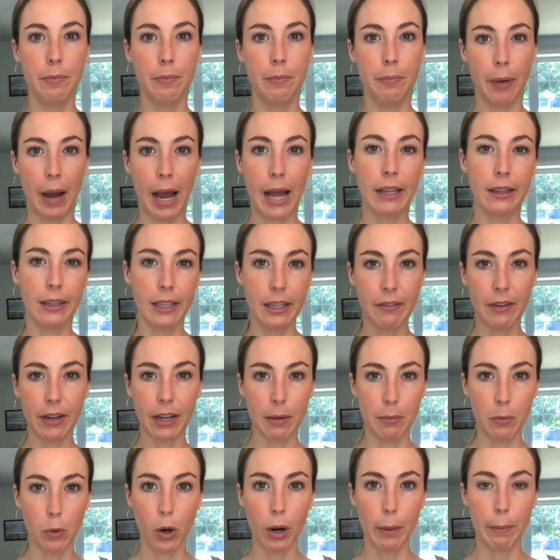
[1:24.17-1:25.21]
by living a
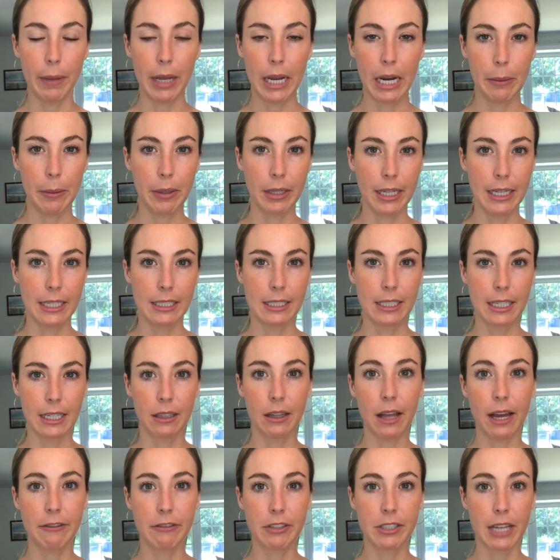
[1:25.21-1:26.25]
more minimalistic
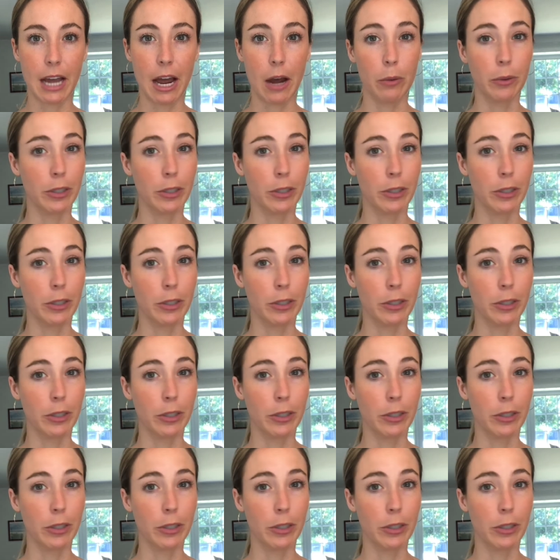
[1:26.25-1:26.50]
lifestyle,